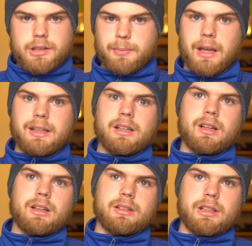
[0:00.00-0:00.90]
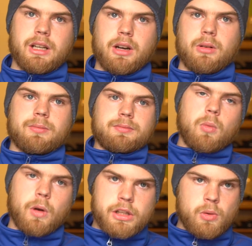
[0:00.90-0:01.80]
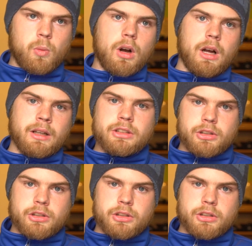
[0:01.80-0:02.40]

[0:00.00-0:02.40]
Depending on what you want,